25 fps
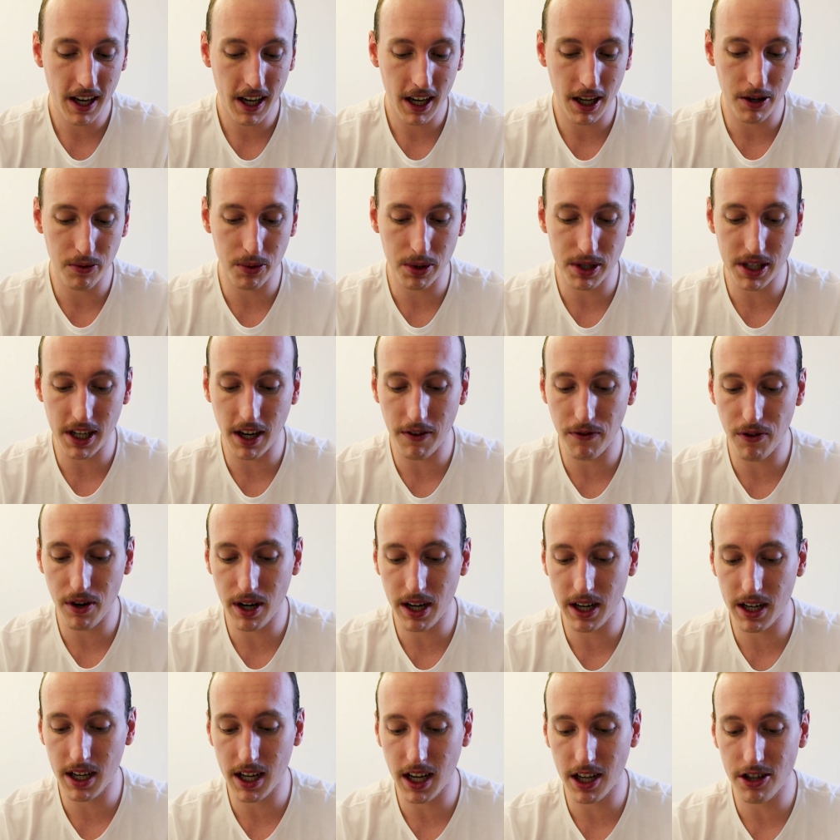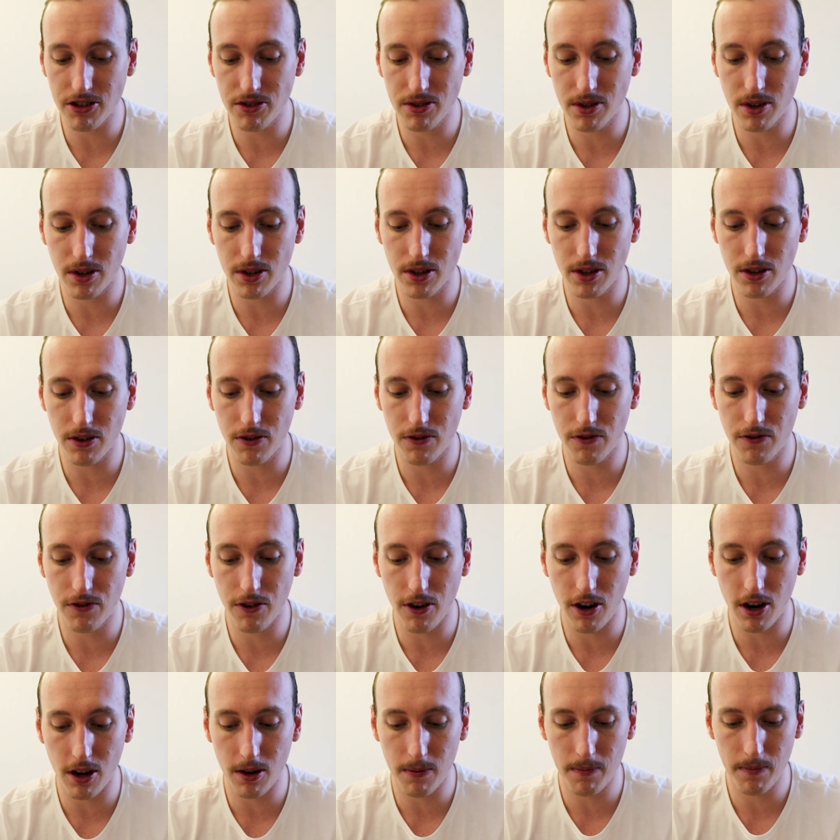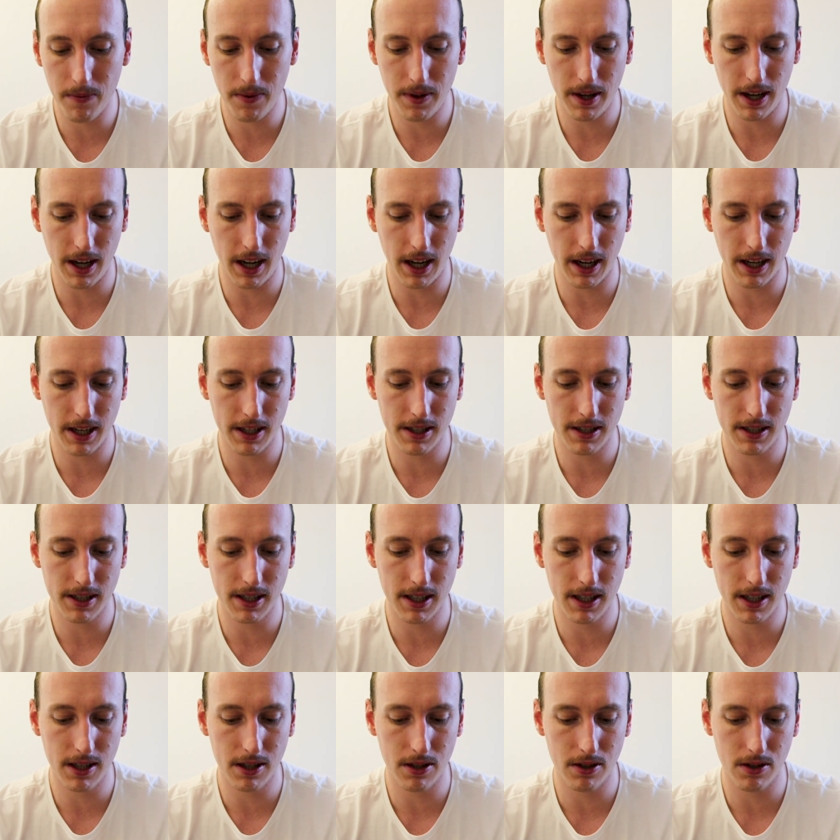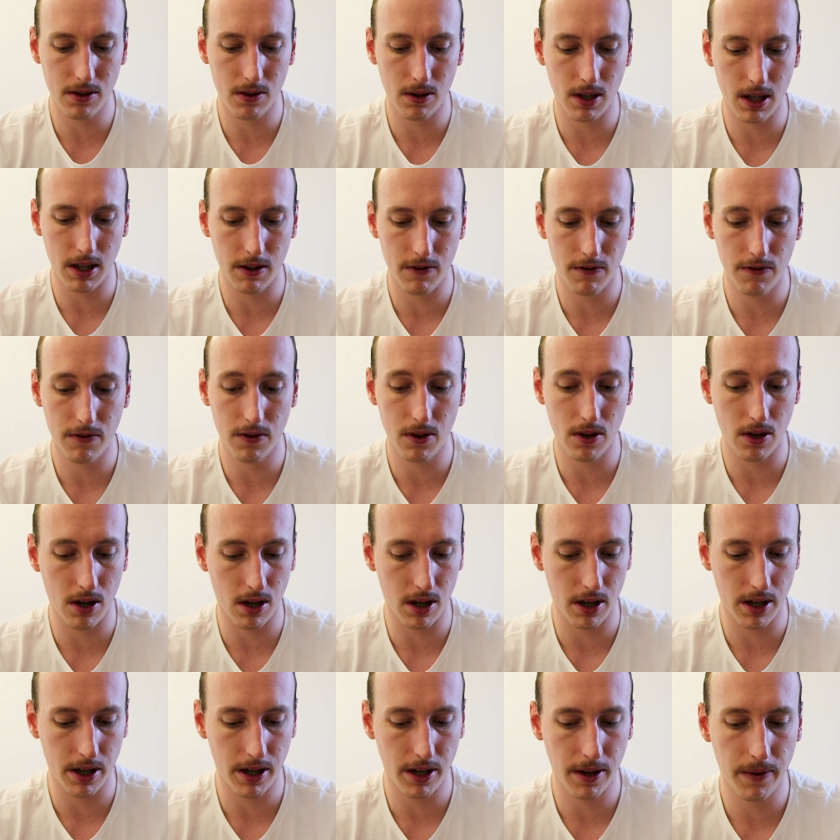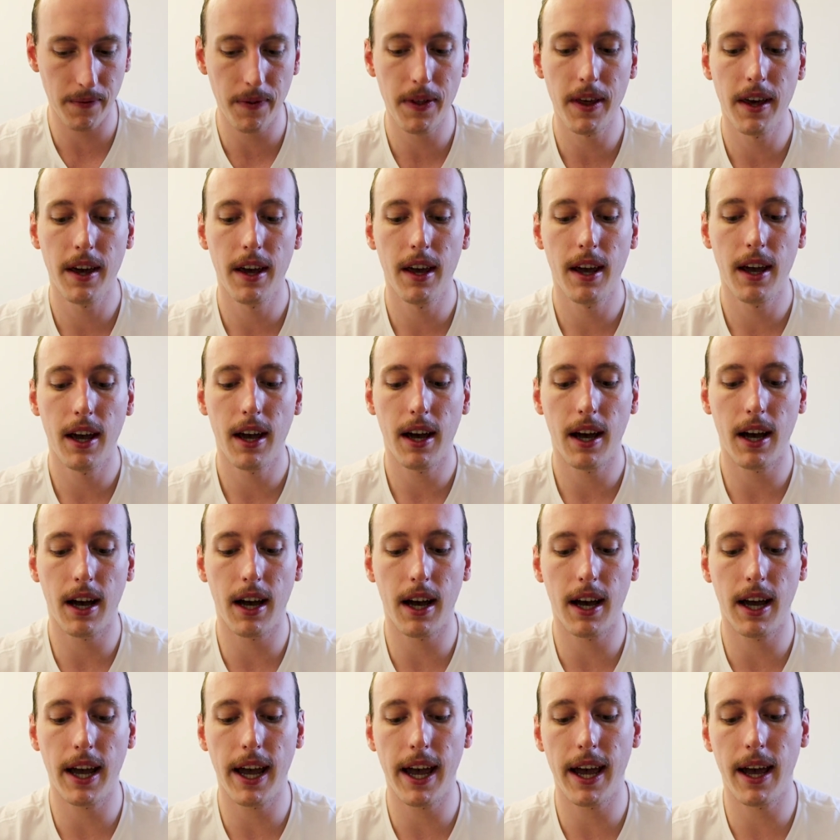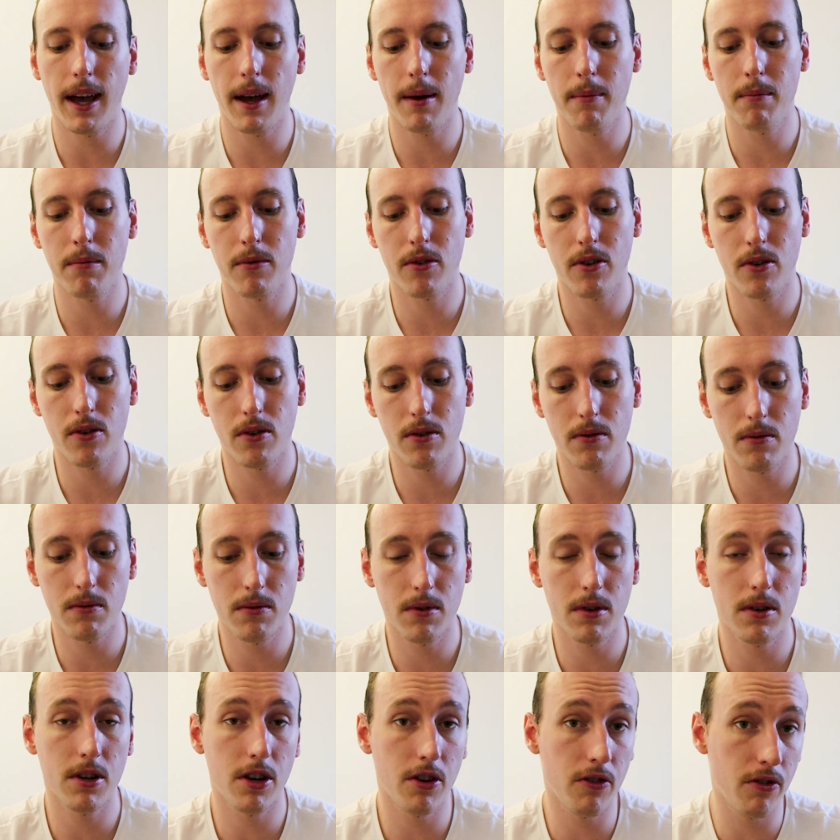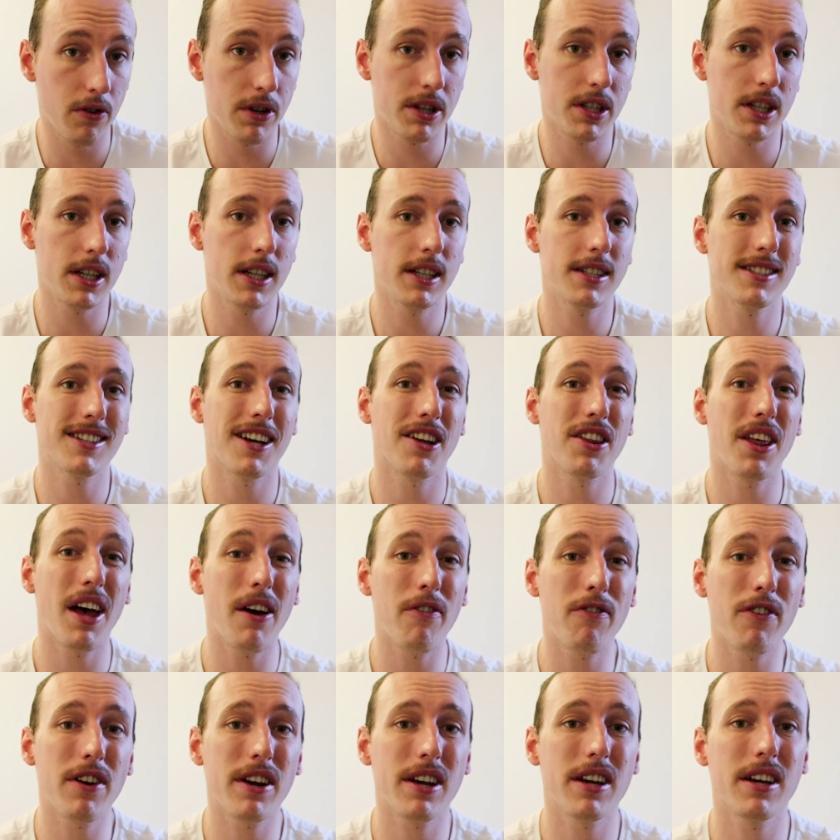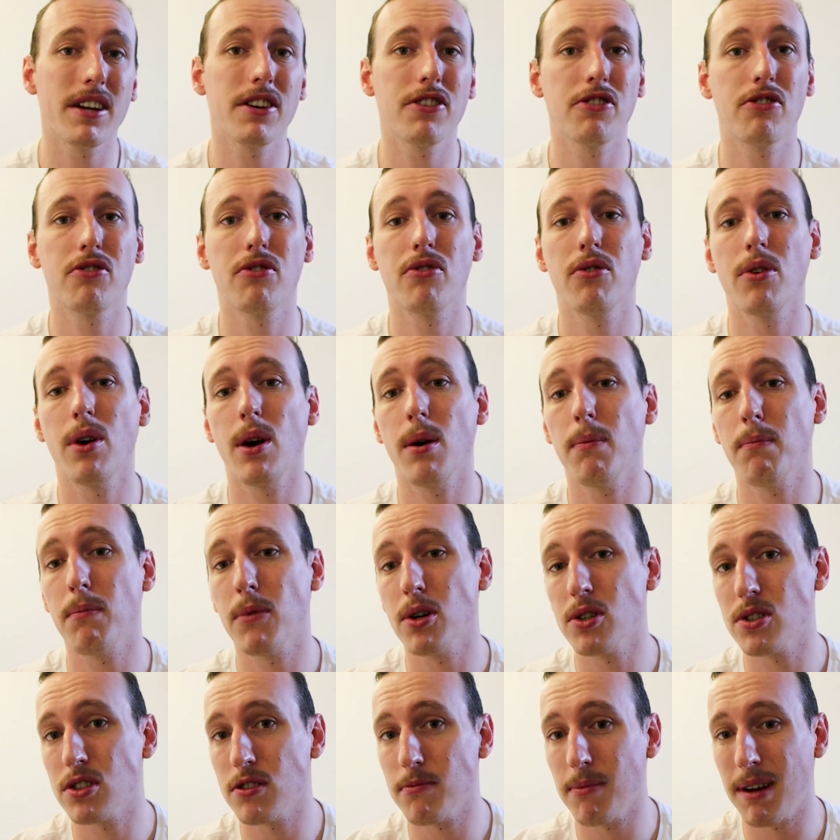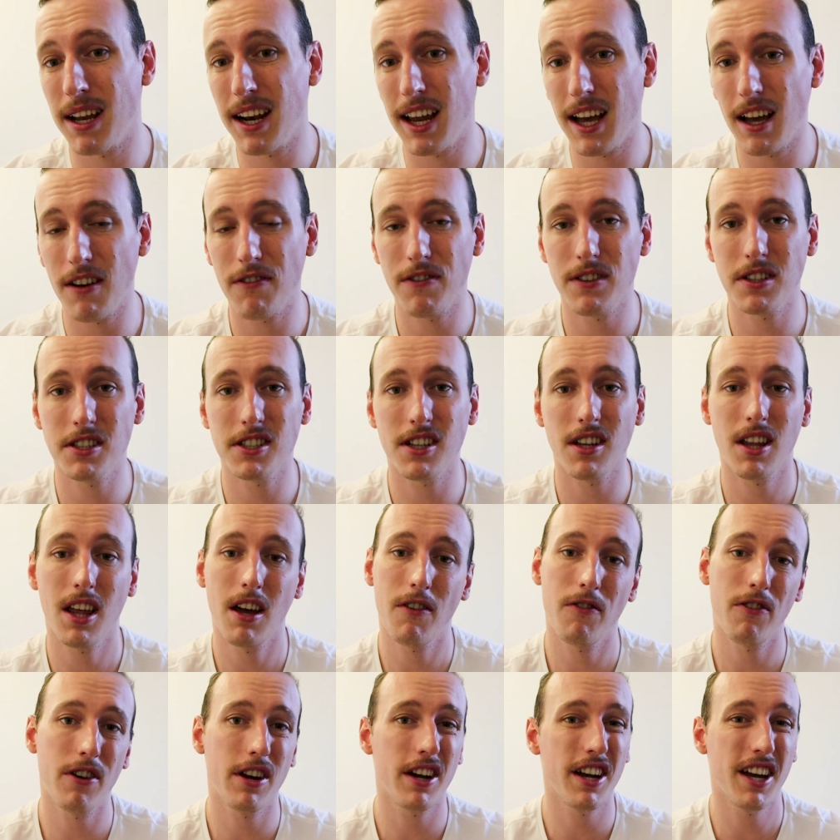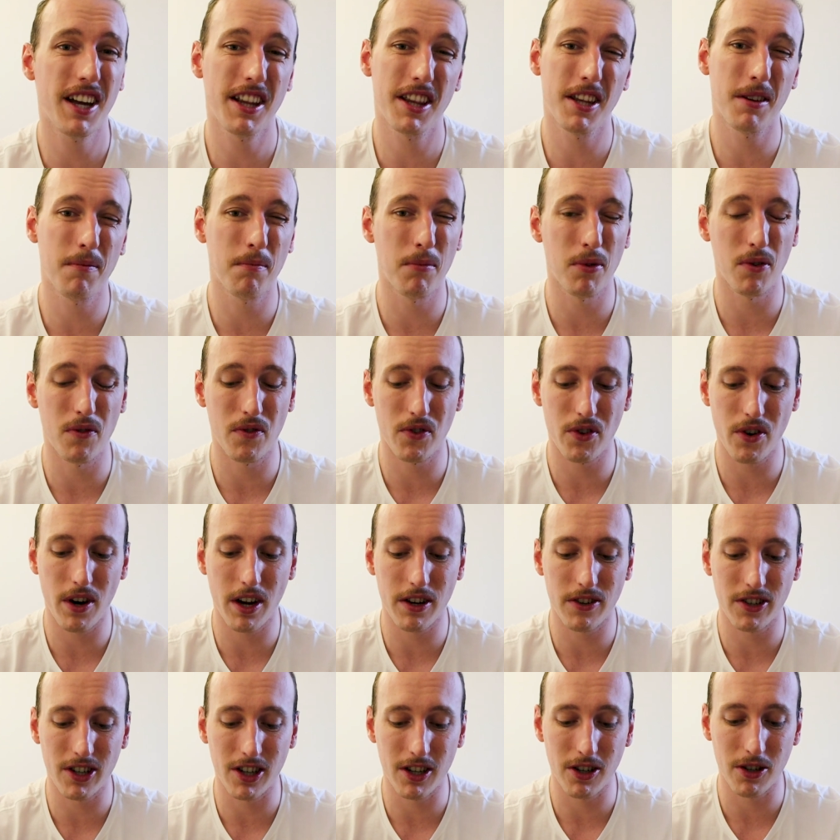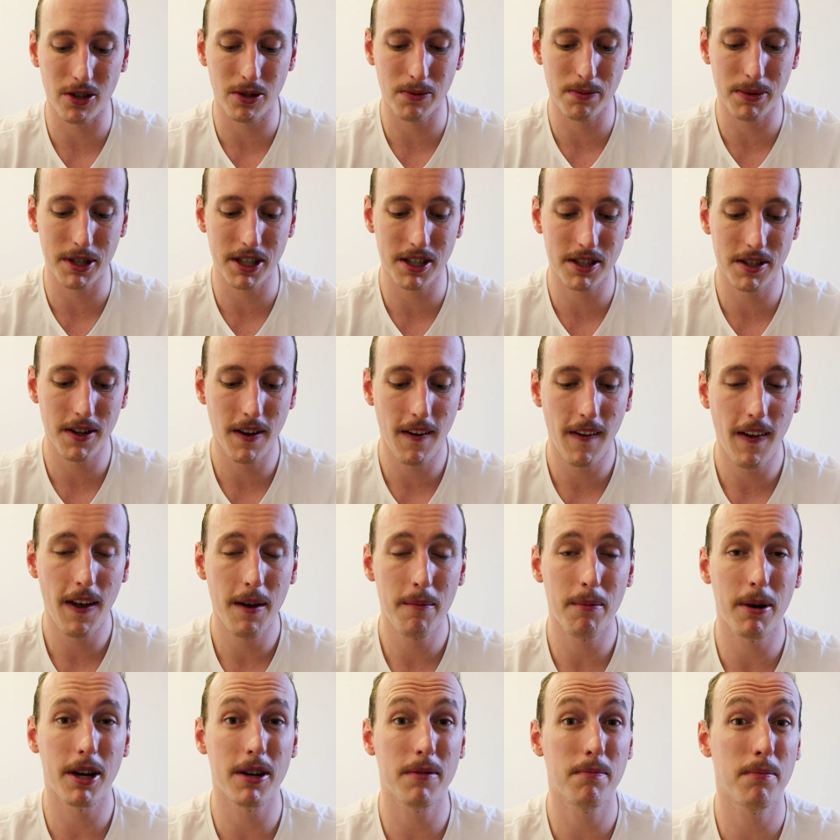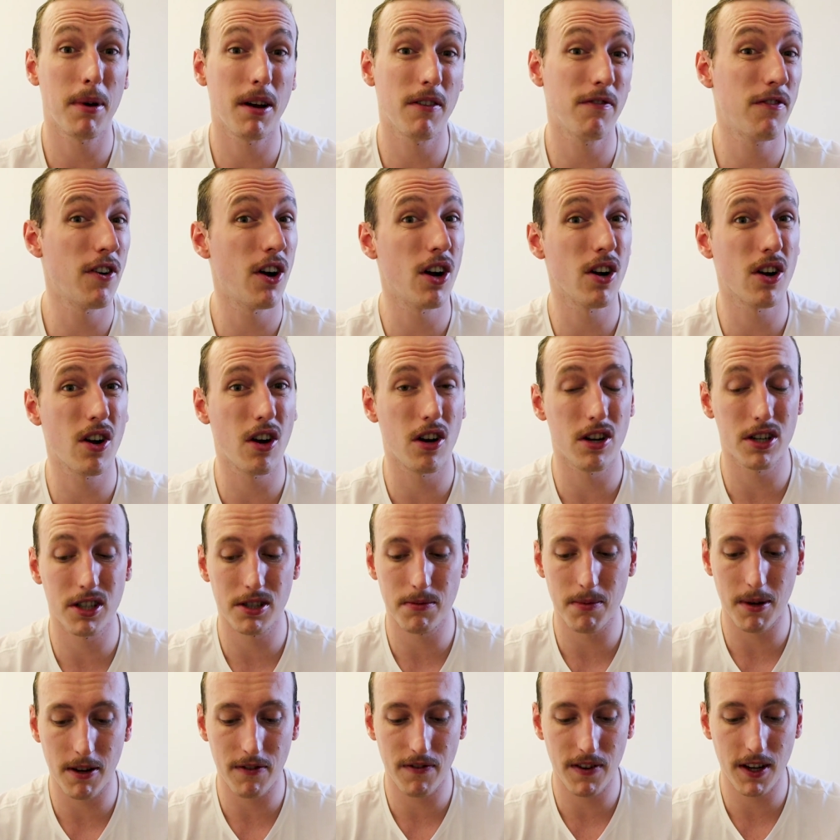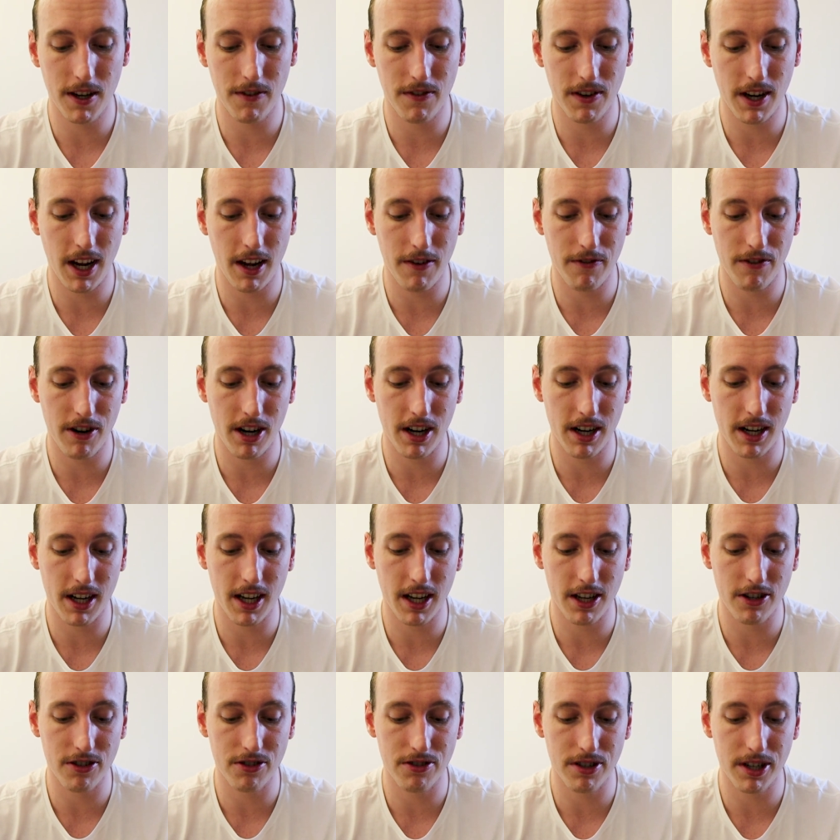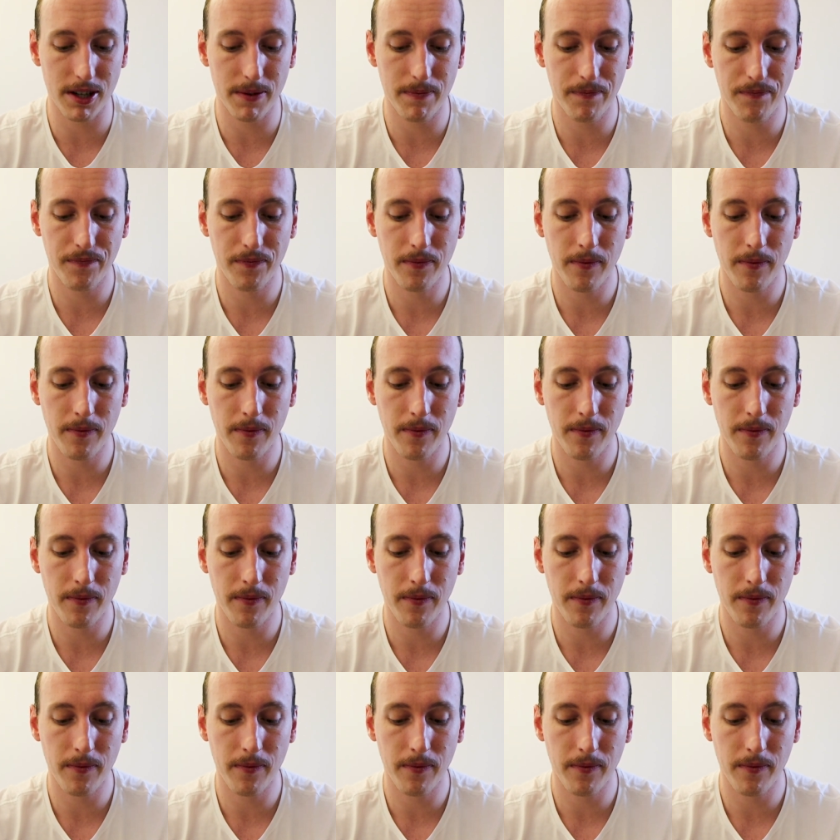In which African country are you from? I can see your love for Ghana. I am originally South African, grew up most of my life in South Africa and then moved around a little bit. But by far Ghana is my favorite African country.